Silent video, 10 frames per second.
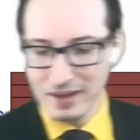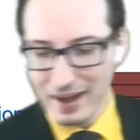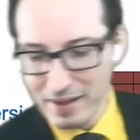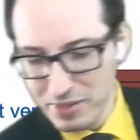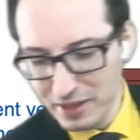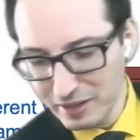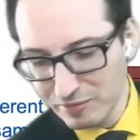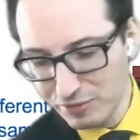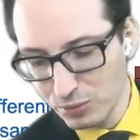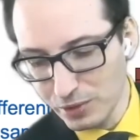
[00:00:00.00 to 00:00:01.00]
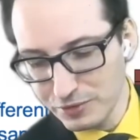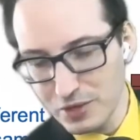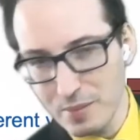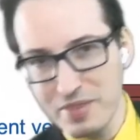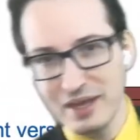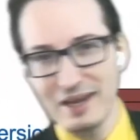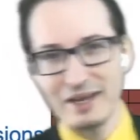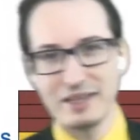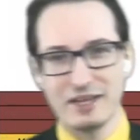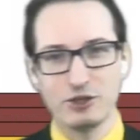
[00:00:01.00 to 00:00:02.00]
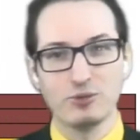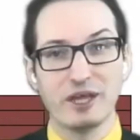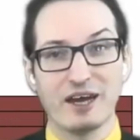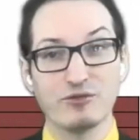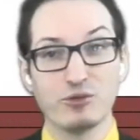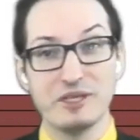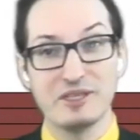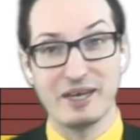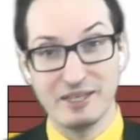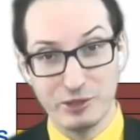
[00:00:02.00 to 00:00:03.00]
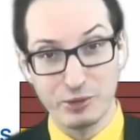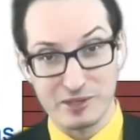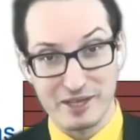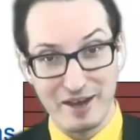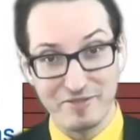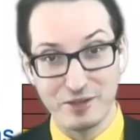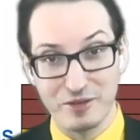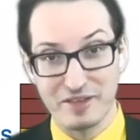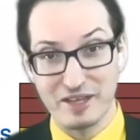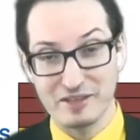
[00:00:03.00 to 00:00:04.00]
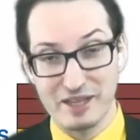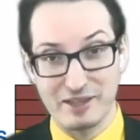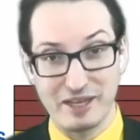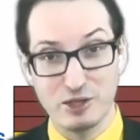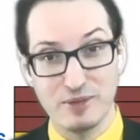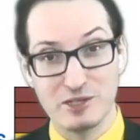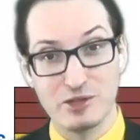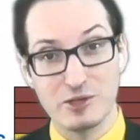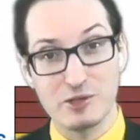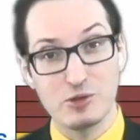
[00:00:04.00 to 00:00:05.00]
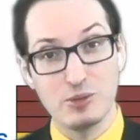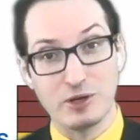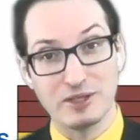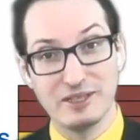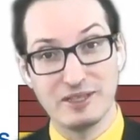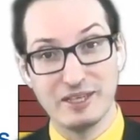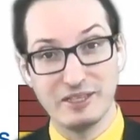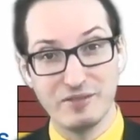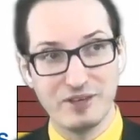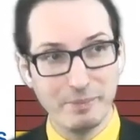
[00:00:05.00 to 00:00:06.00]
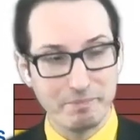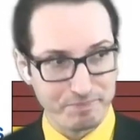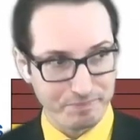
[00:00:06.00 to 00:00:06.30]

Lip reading: I think if you want something like that, you would have to design it yourself, in the sense that HBase doesn't support it natively.